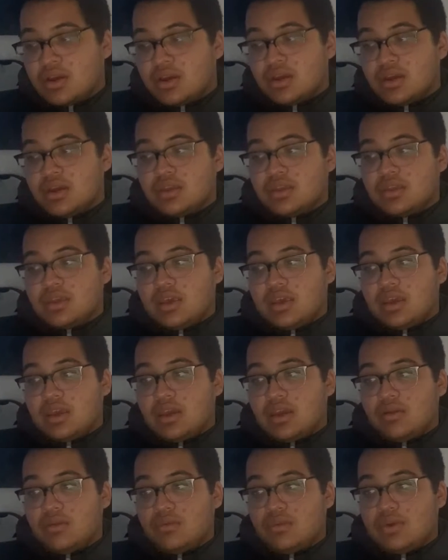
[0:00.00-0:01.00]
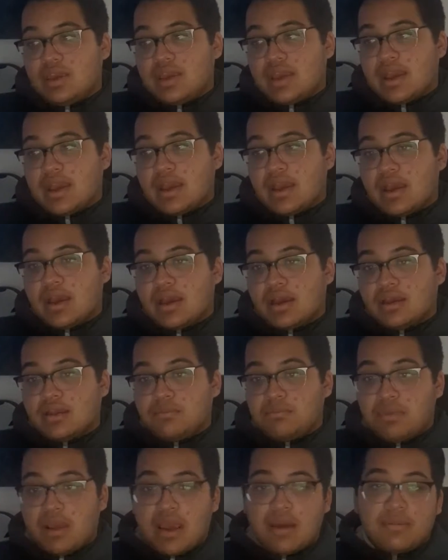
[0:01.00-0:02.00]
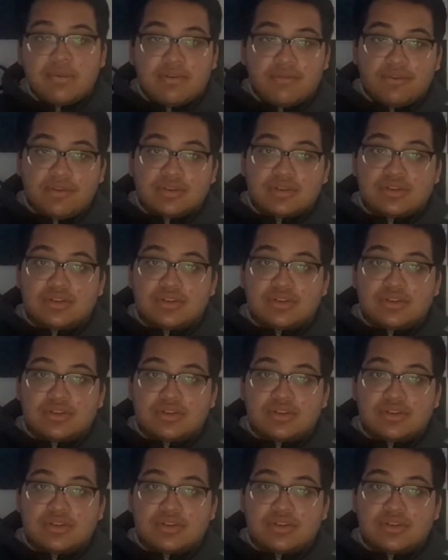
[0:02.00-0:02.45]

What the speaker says: Then we had Batman vs.